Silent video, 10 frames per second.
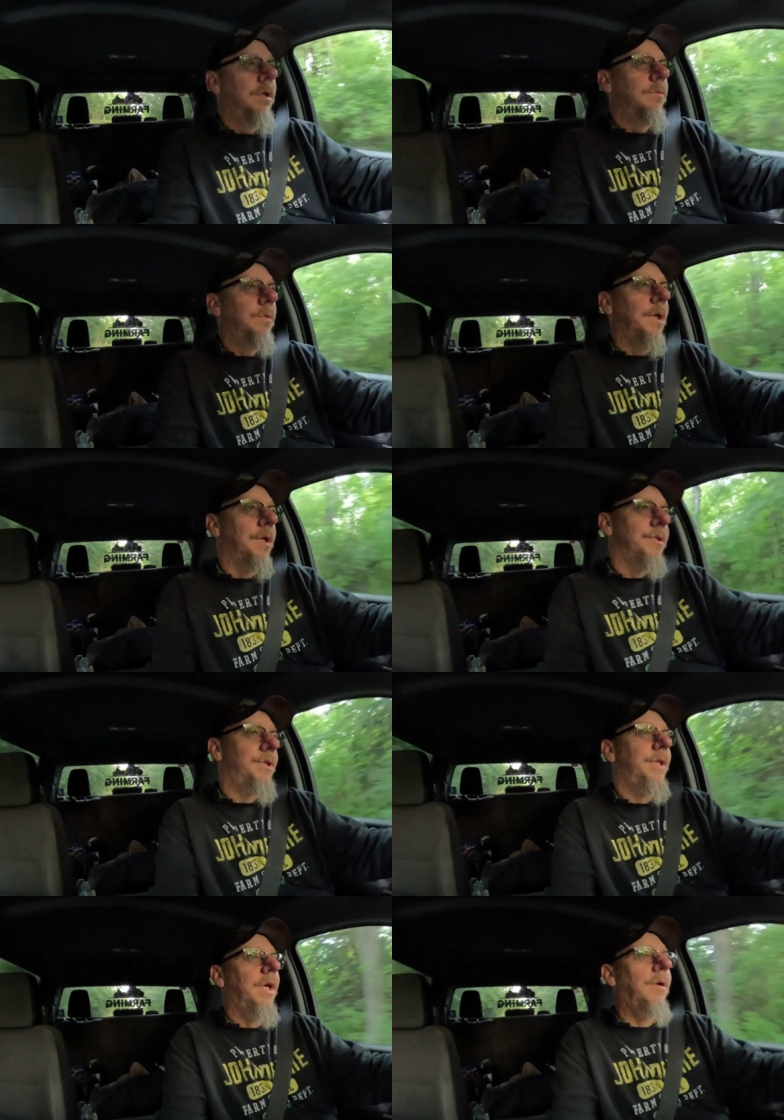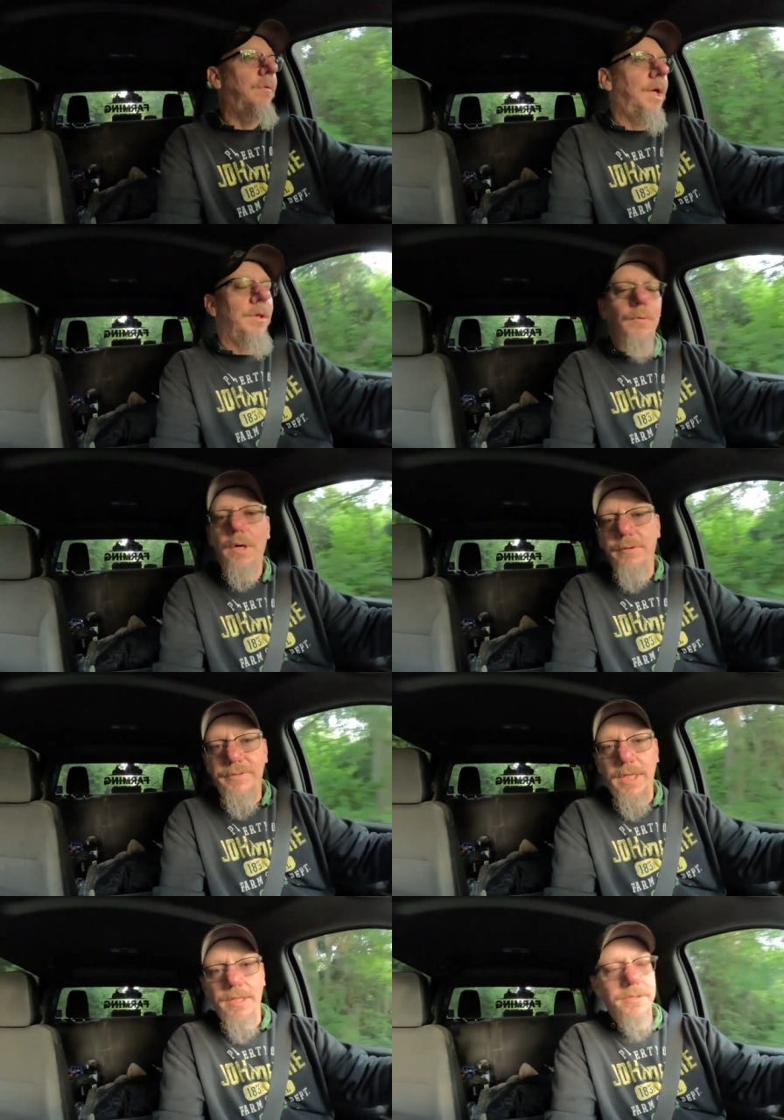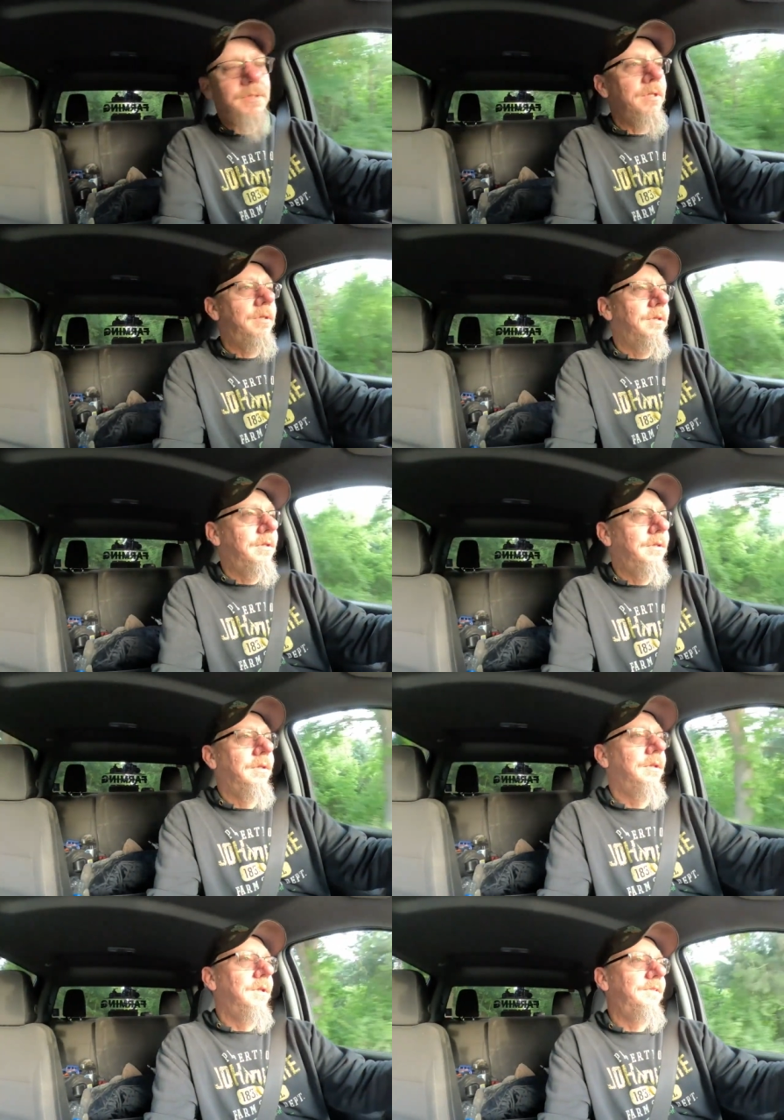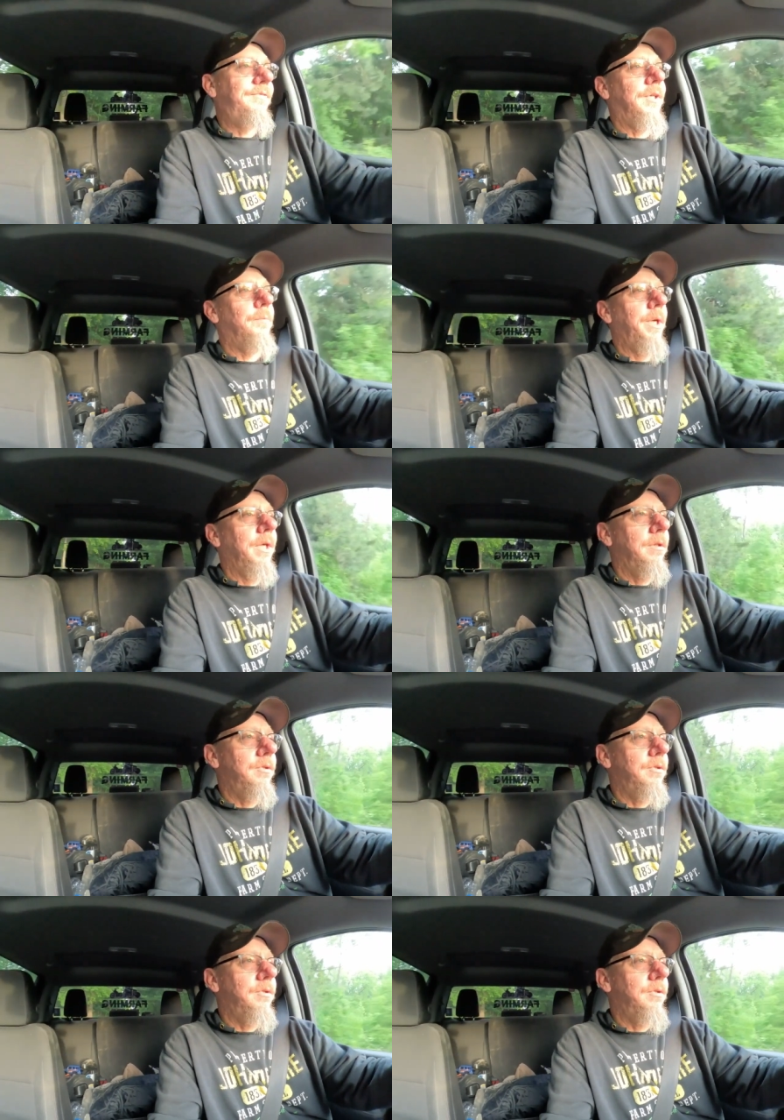we're going to see how well the wife does filming.